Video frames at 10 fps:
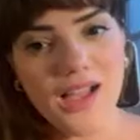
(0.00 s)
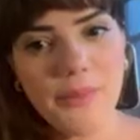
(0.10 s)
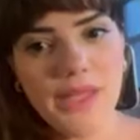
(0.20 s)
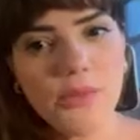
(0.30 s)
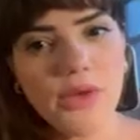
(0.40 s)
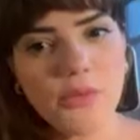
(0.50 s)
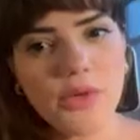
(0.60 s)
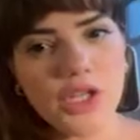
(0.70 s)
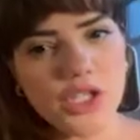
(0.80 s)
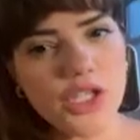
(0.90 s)
I mean, we
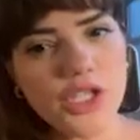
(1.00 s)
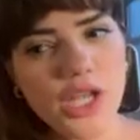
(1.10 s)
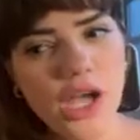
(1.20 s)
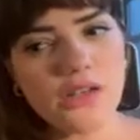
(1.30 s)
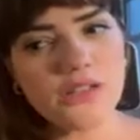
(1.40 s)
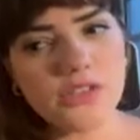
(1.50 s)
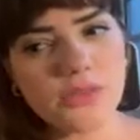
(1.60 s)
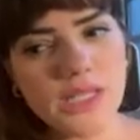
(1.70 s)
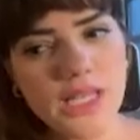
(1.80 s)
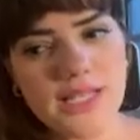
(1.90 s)
learn how to
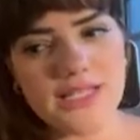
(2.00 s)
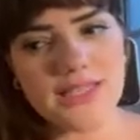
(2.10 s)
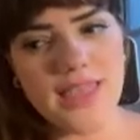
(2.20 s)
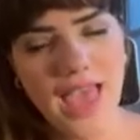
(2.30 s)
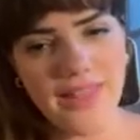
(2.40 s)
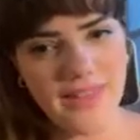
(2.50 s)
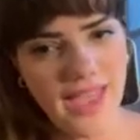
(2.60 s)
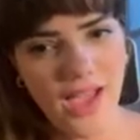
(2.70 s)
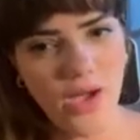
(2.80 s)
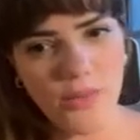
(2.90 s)
normalize that
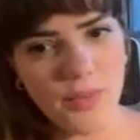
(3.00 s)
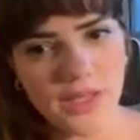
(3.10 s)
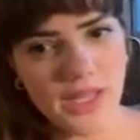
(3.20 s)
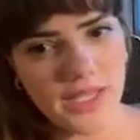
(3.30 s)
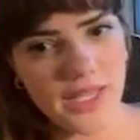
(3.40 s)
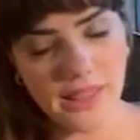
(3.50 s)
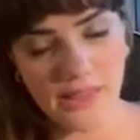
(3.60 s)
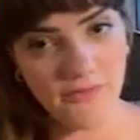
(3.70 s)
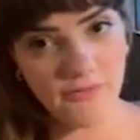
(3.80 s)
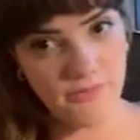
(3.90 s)
now, but like at
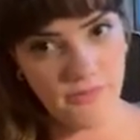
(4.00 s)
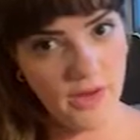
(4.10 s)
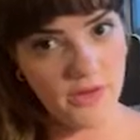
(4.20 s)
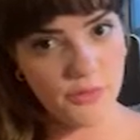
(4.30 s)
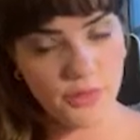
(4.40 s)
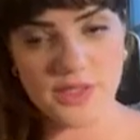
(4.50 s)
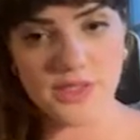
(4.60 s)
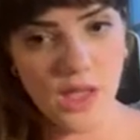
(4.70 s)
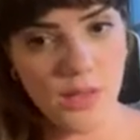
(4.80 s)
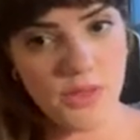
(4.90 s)
the very first
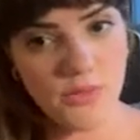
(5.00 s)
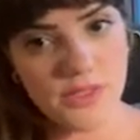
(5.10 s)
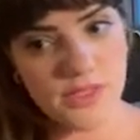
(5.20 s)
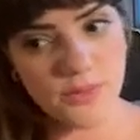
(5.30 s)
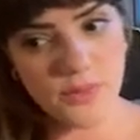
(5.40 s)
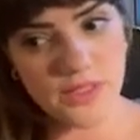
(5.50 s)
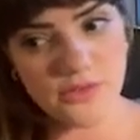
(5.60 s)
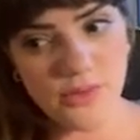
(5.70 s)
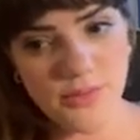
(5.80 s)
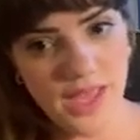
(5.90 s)
time, it was a pretty
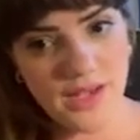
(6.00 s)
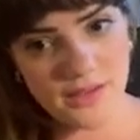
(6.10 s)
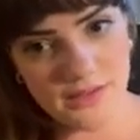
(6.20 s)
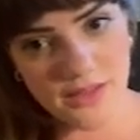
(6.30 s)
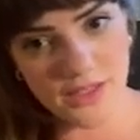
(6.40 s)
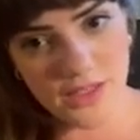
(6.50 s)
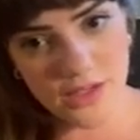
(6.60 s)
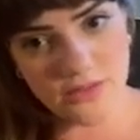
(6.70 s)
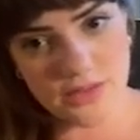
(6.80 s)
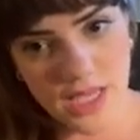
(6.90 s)
dramatic, you
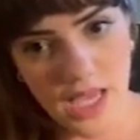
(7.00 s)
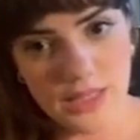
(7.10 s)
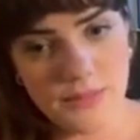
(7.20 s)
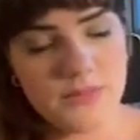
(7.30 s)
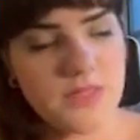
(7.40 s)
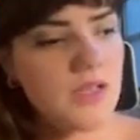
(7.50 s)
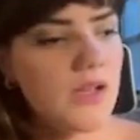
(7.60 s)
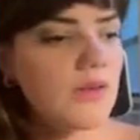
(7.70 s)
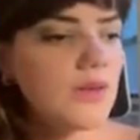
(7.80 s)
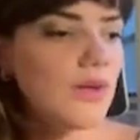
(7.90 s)
know, time.
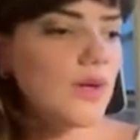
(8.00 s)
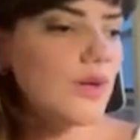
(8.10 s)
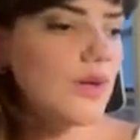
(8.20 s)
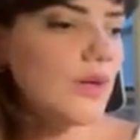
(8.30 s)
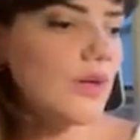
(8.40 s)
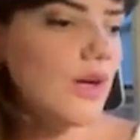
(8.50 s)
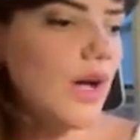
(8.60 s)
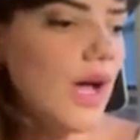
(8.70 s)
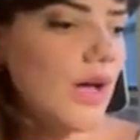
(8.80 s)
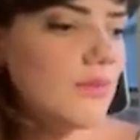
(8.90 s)
So,
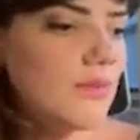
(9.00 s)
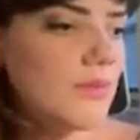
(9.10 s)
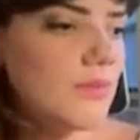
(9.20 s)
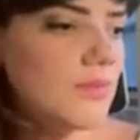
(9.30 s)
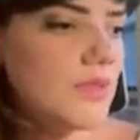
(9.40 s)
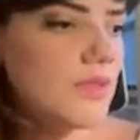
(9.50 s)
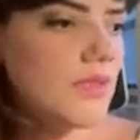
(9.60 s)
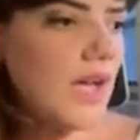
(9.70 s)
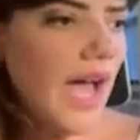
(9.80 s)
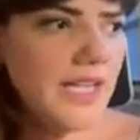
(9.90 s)

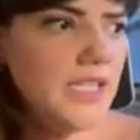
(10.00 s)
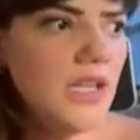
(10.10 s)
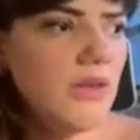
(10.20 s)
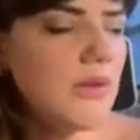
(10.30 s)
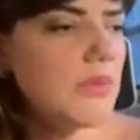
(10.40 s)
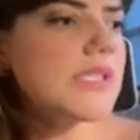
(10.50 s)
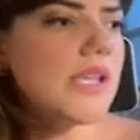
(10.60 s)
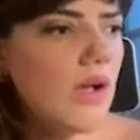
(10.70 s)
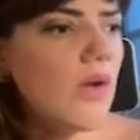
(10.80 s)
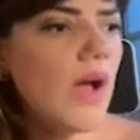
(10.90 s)
I knew, I was
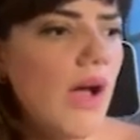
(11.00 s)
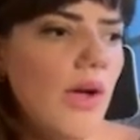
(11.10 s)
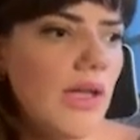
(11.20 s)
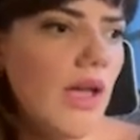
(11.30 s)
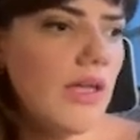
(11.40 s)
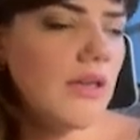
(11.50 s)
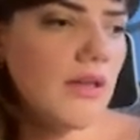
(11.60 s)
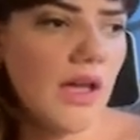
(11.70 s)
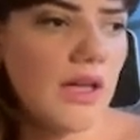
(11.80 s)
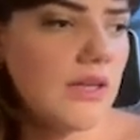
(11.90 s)
like, oh wow,
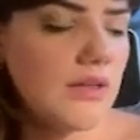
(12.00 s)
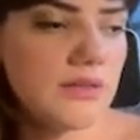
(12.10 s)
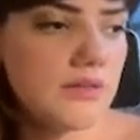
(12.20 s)
I